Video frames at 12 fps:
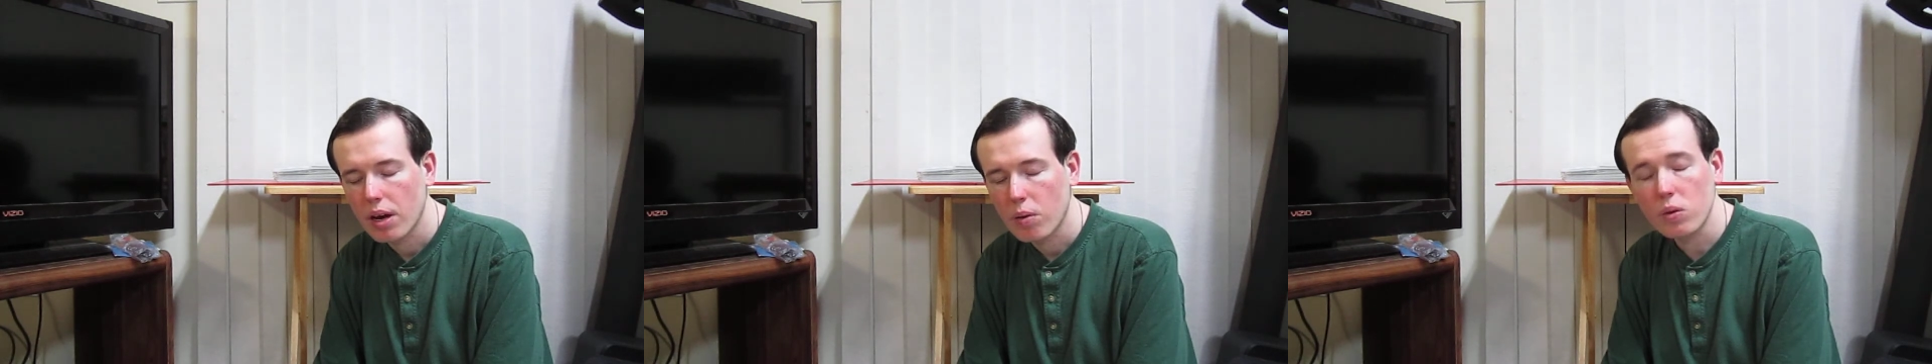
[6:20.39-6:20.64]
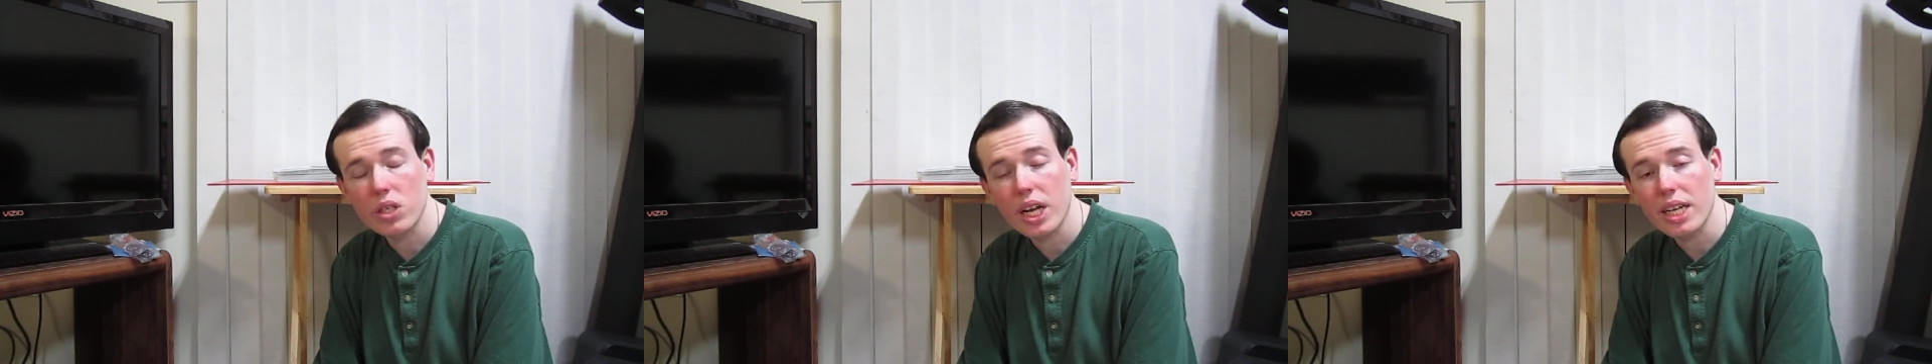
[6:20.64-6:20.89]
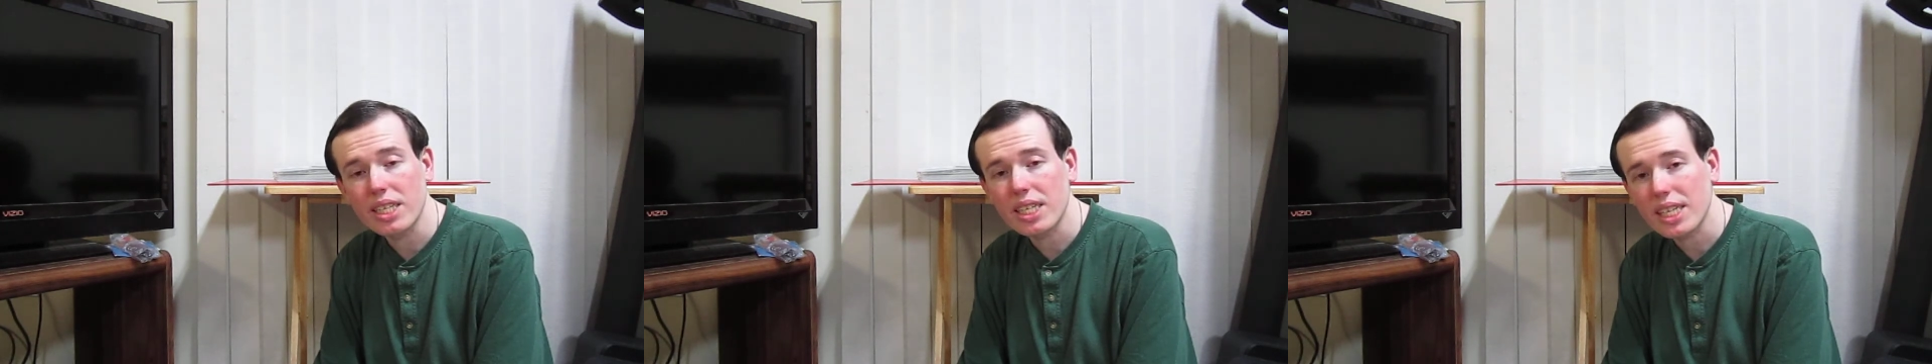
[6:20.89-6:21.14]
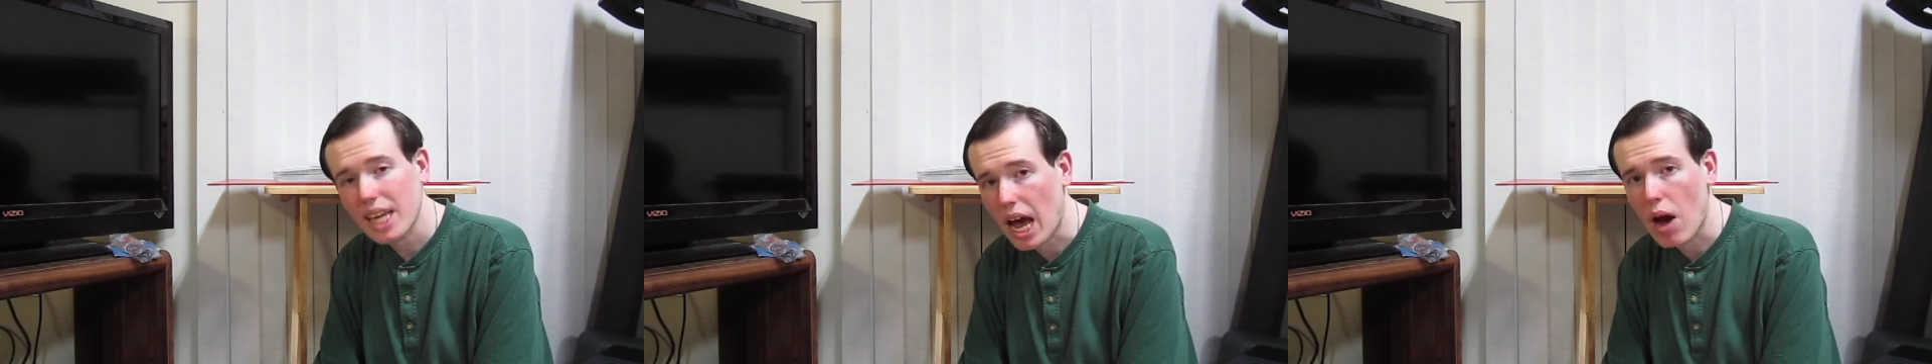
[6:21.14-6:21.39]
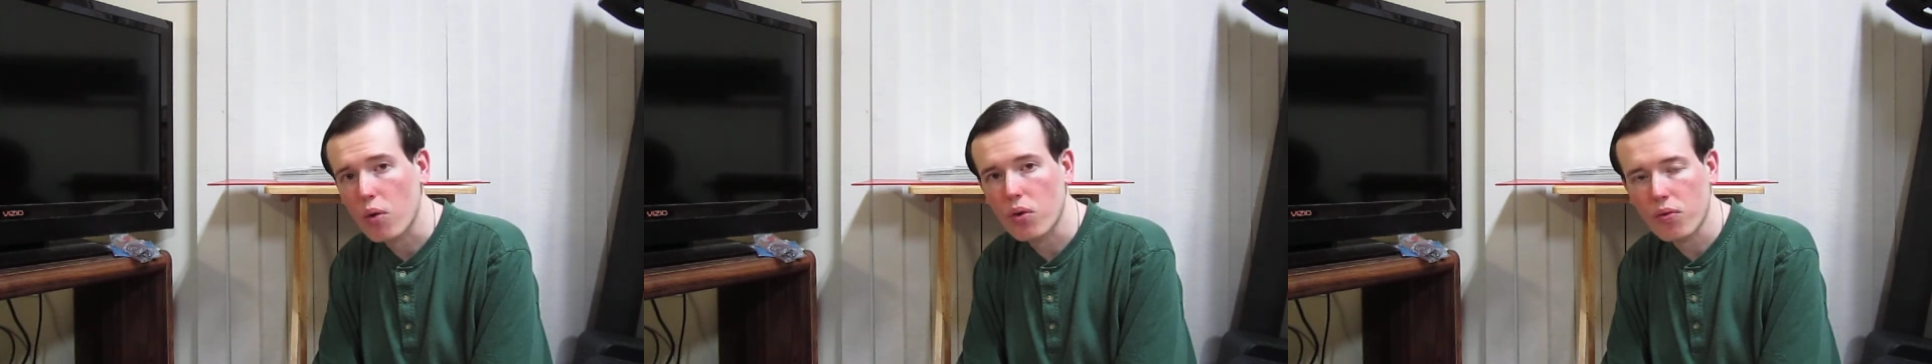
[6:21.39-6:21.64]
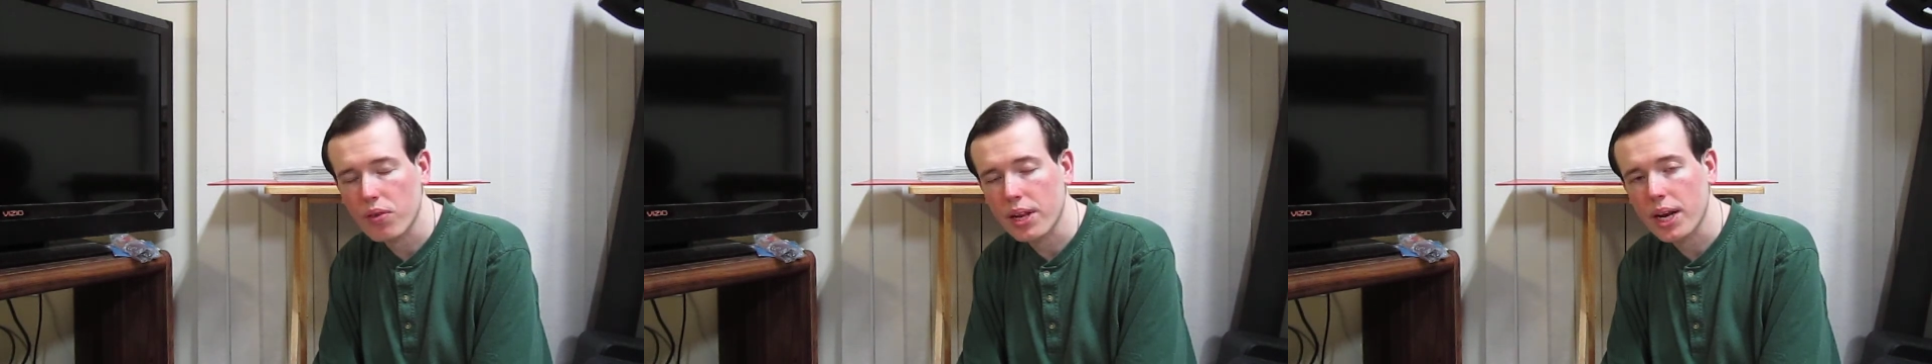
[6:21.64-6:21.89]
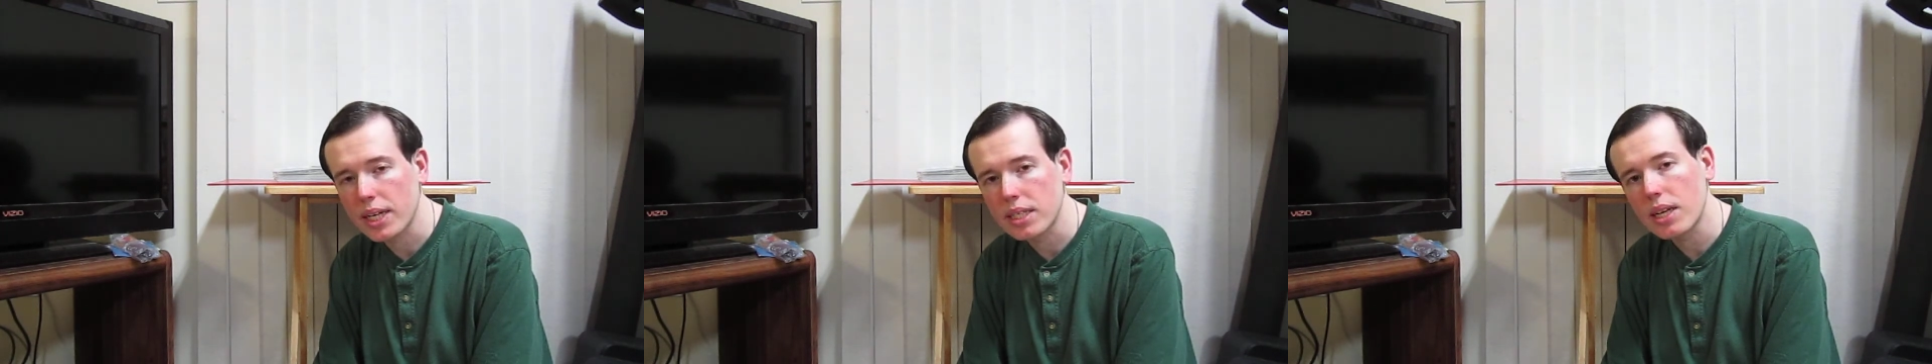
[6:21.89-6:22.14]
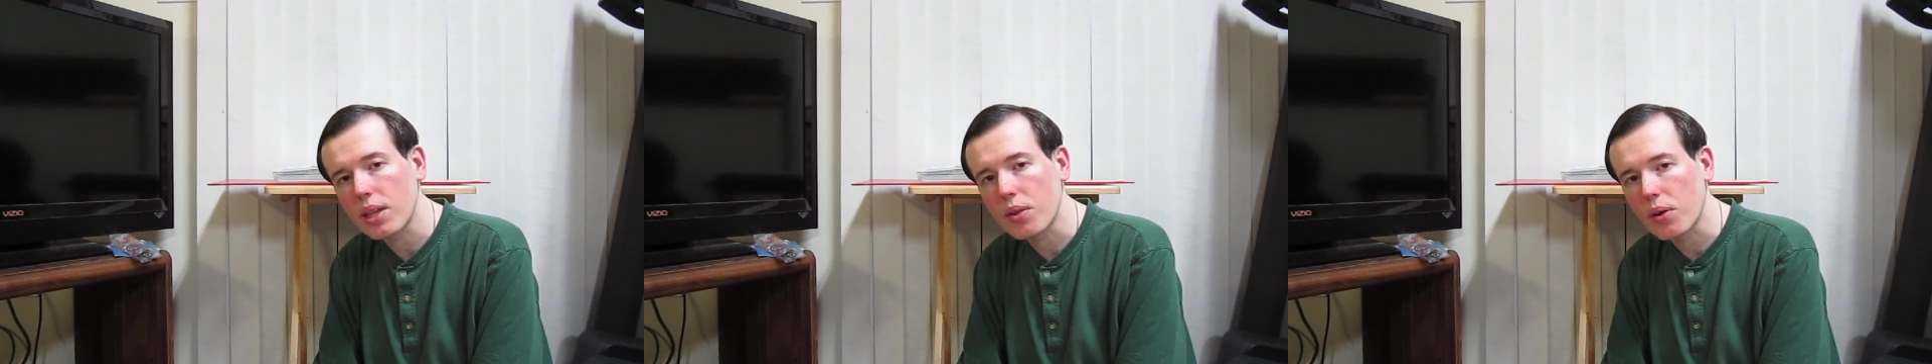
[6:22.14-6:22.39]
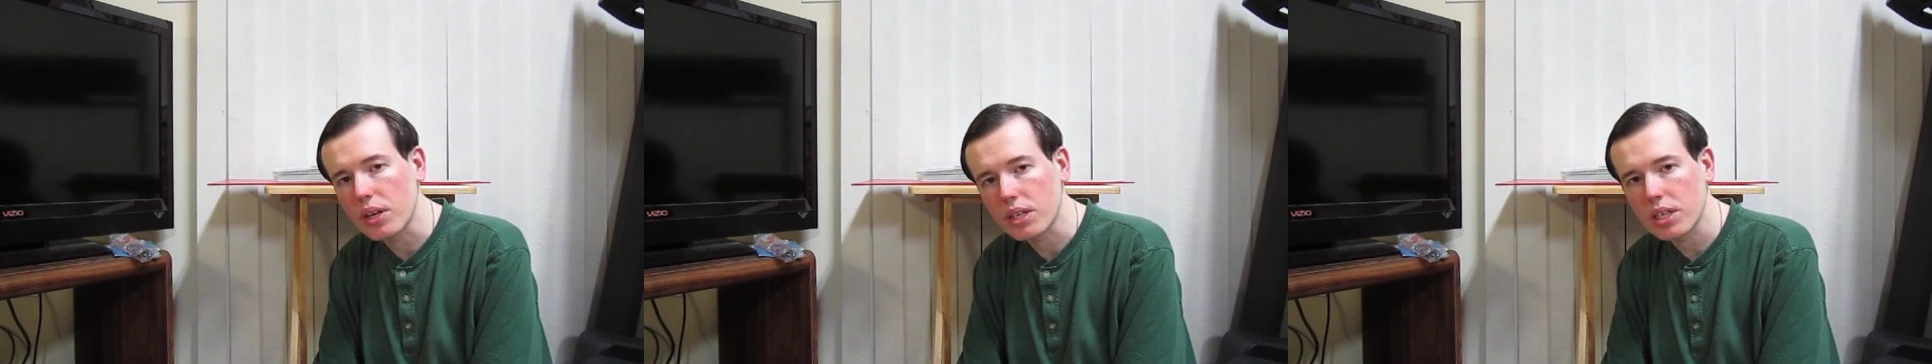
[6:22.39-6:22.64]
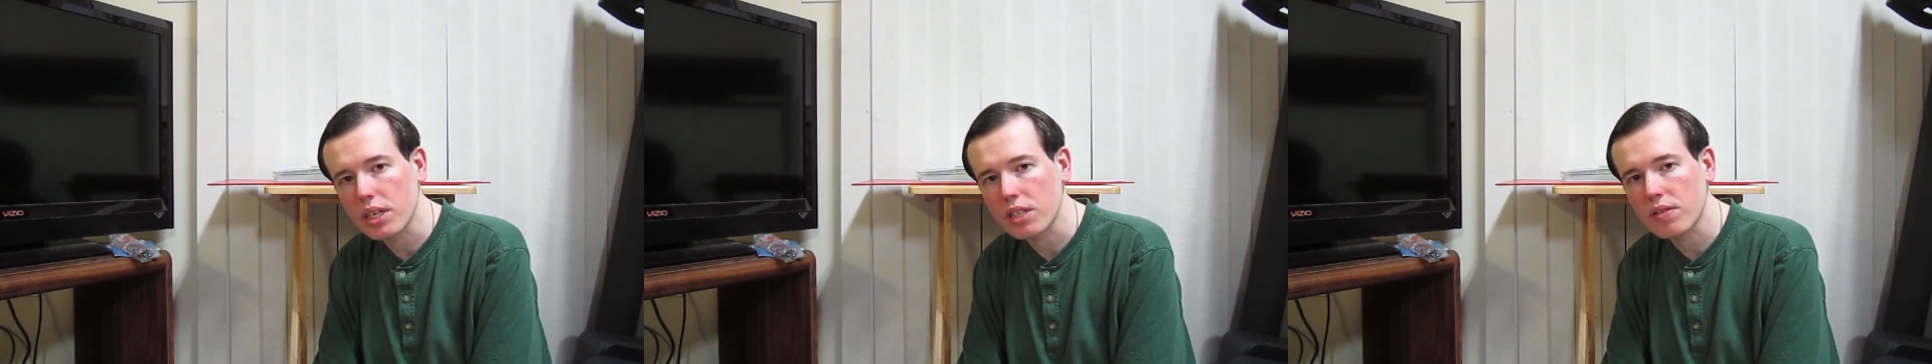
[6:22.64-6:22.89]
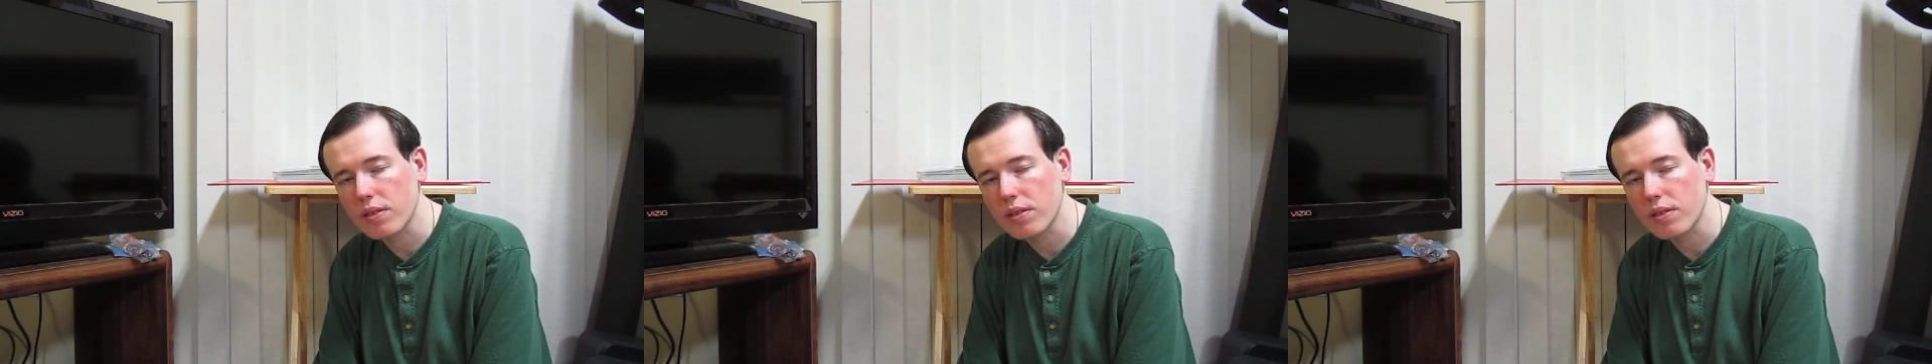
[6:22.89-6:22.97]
was a scout for the 1936